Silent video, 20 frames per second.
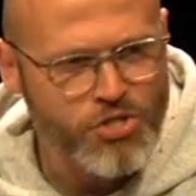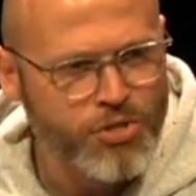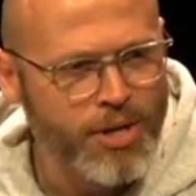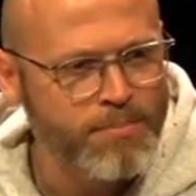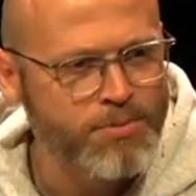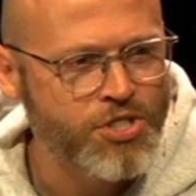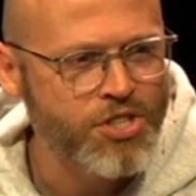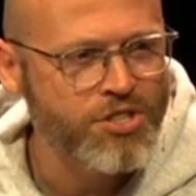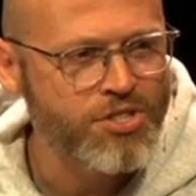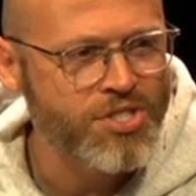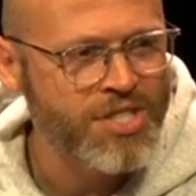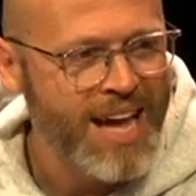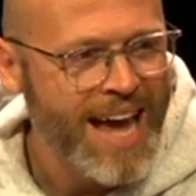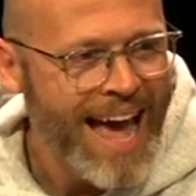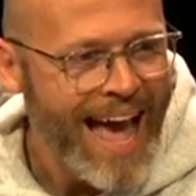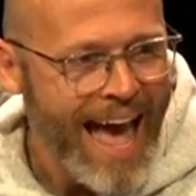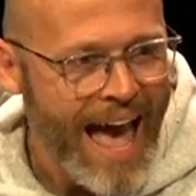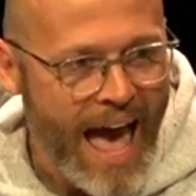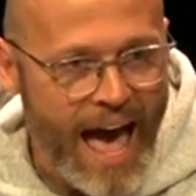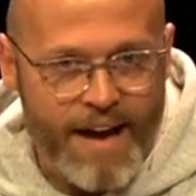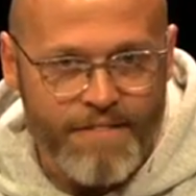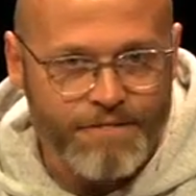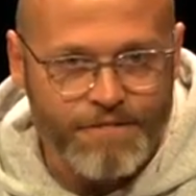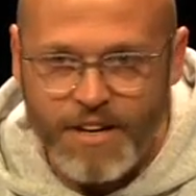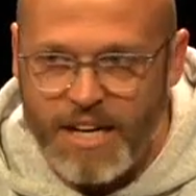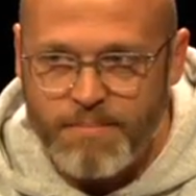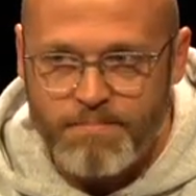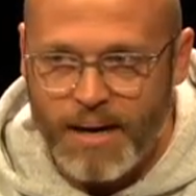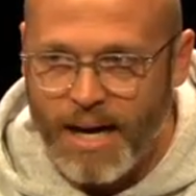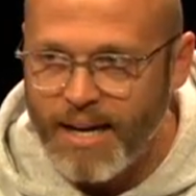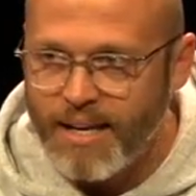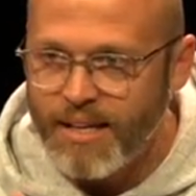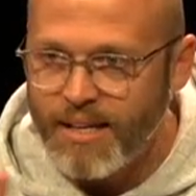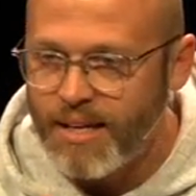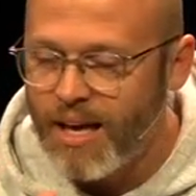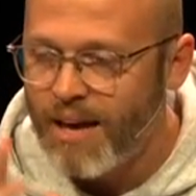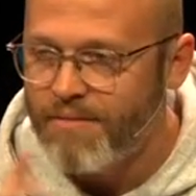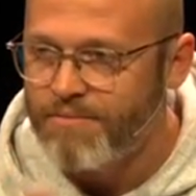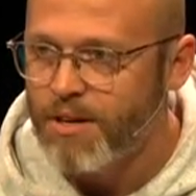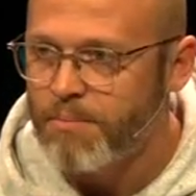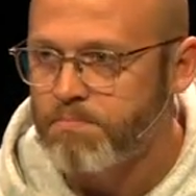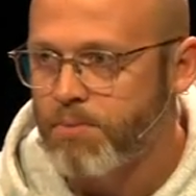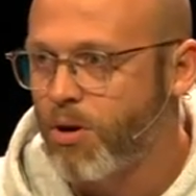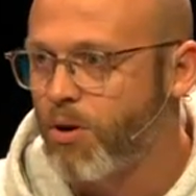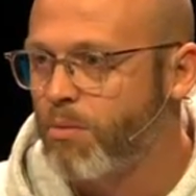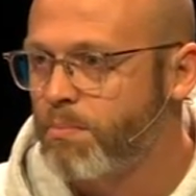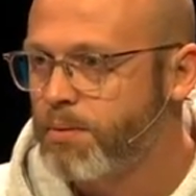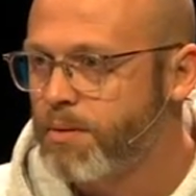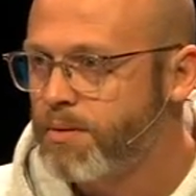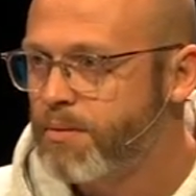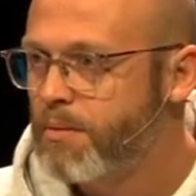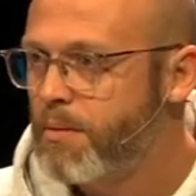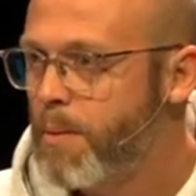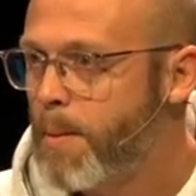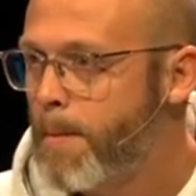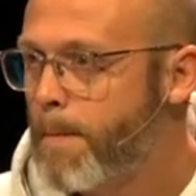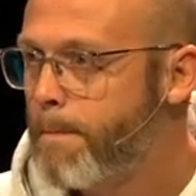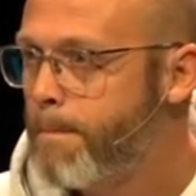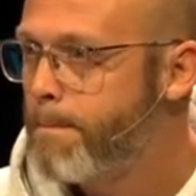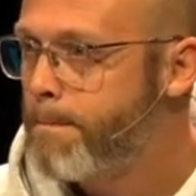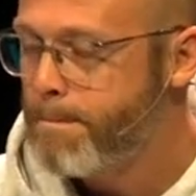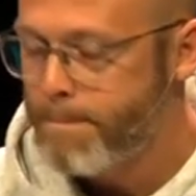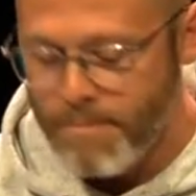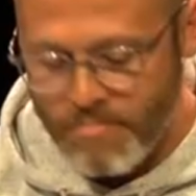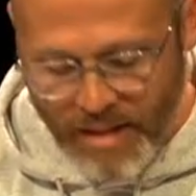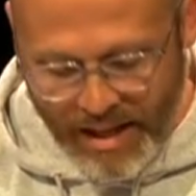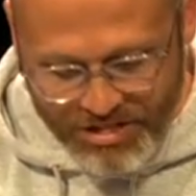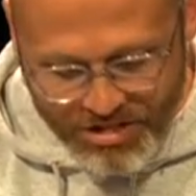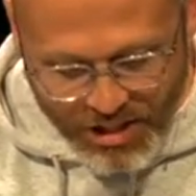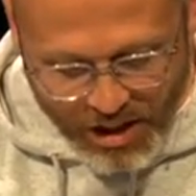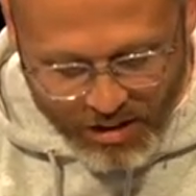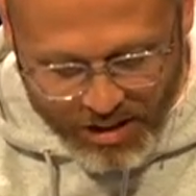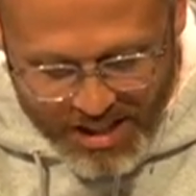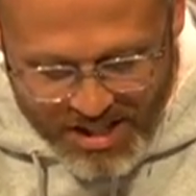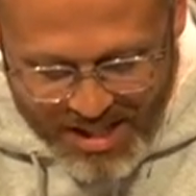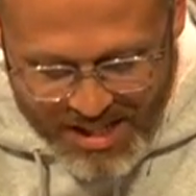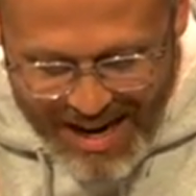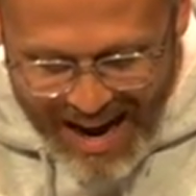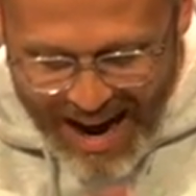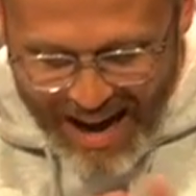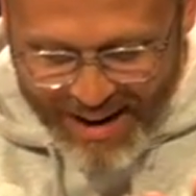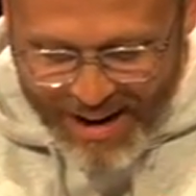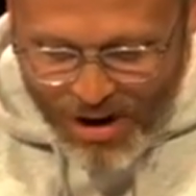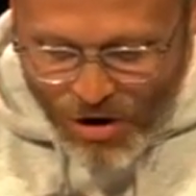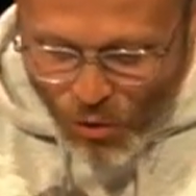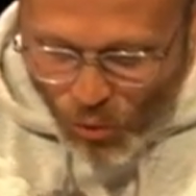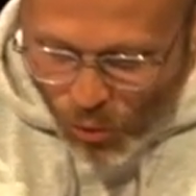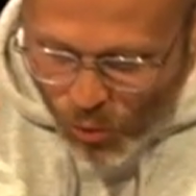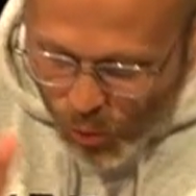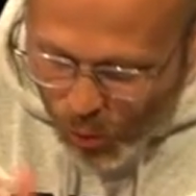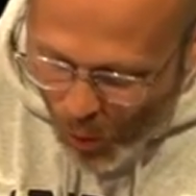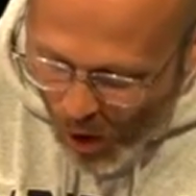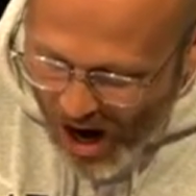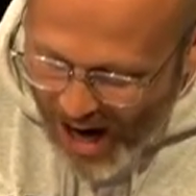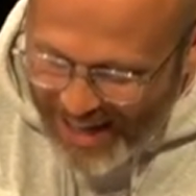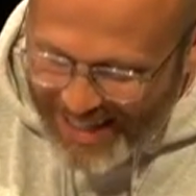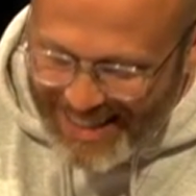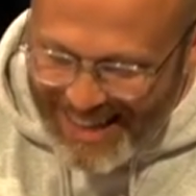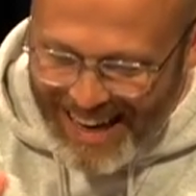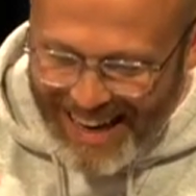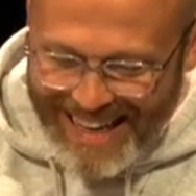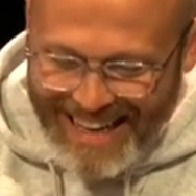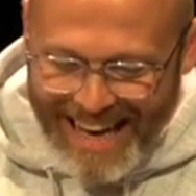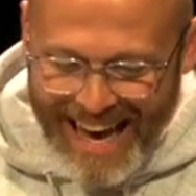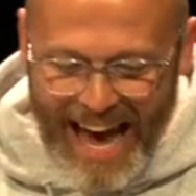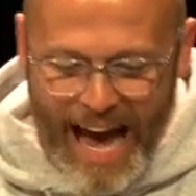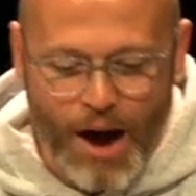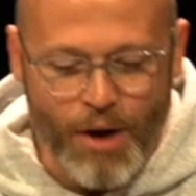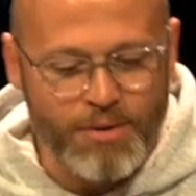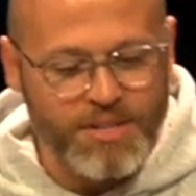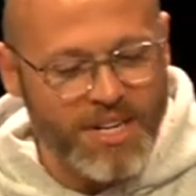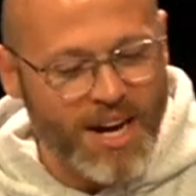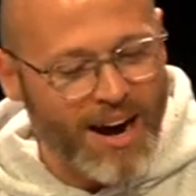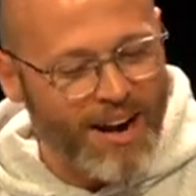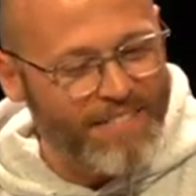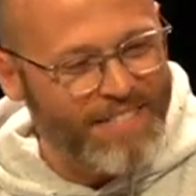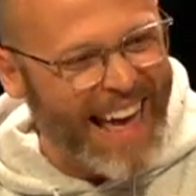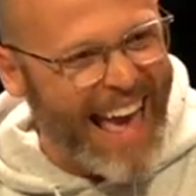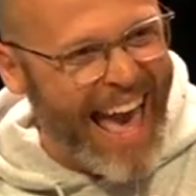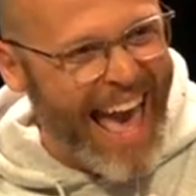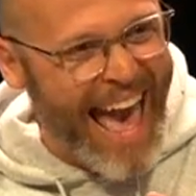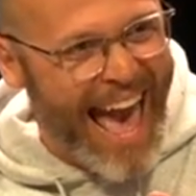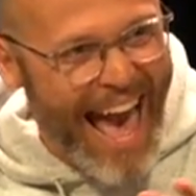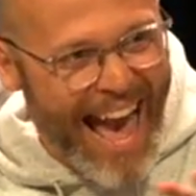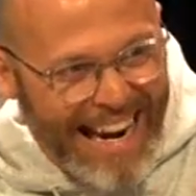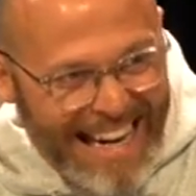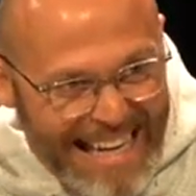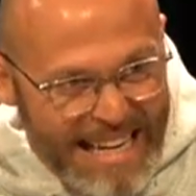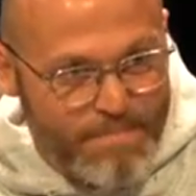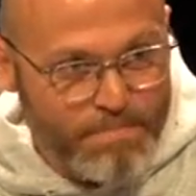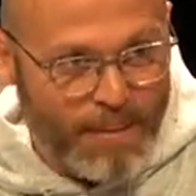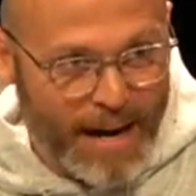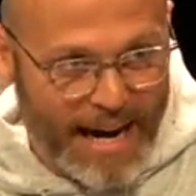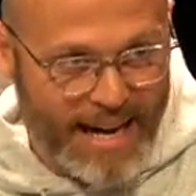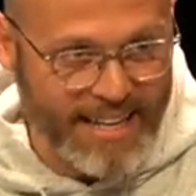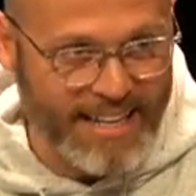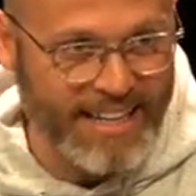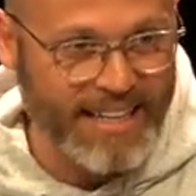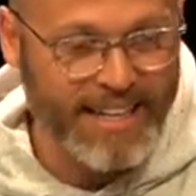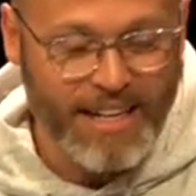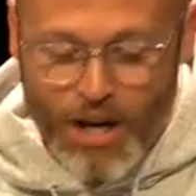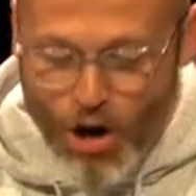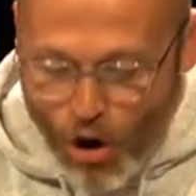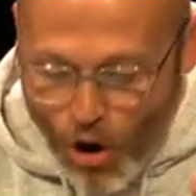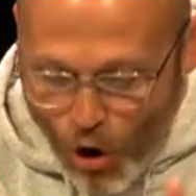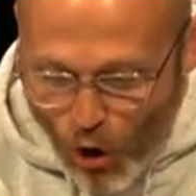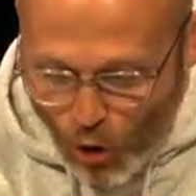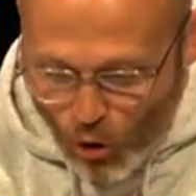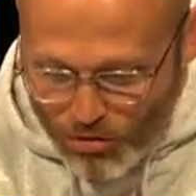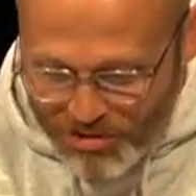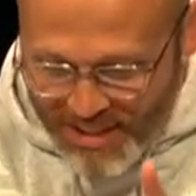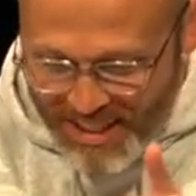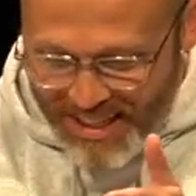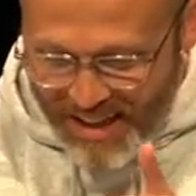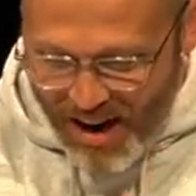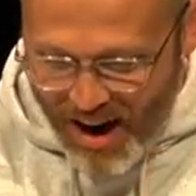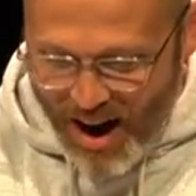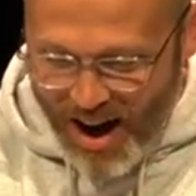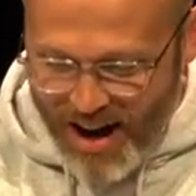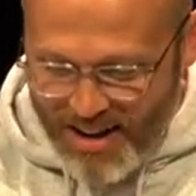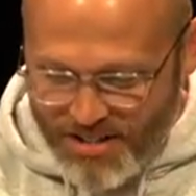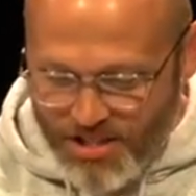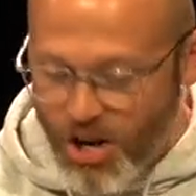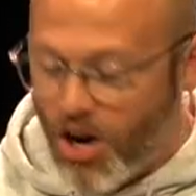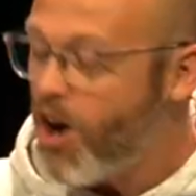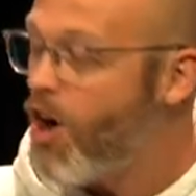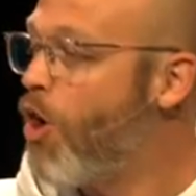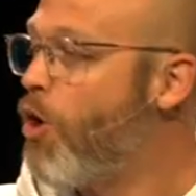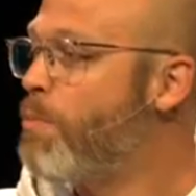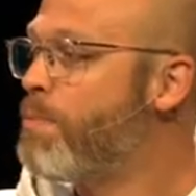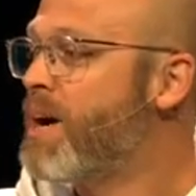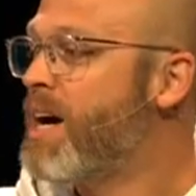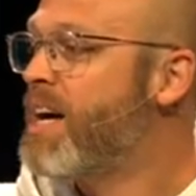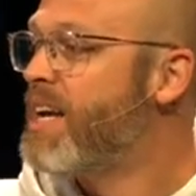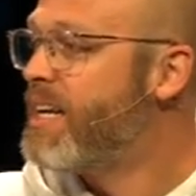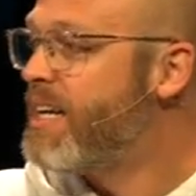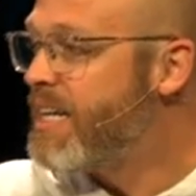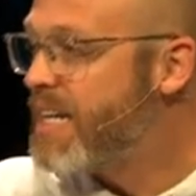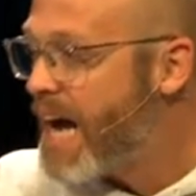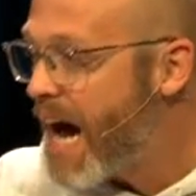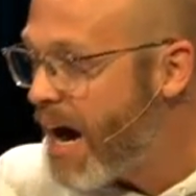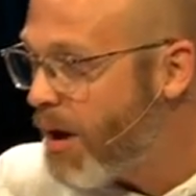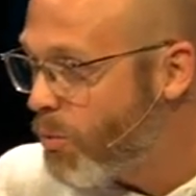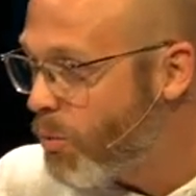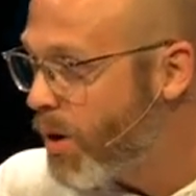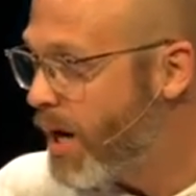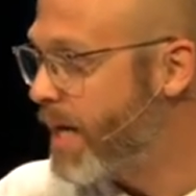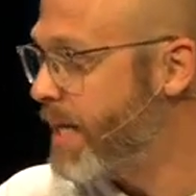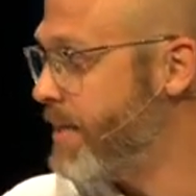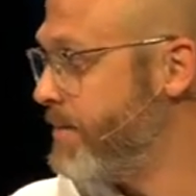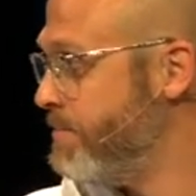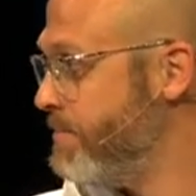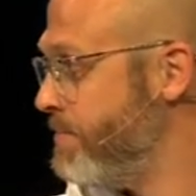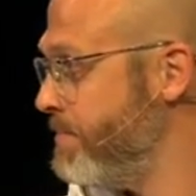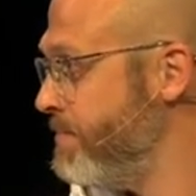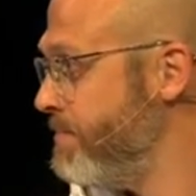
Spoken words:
the scriptures, everybody gave up hope. Like, there is not one account of anybody holding on to hope, not one.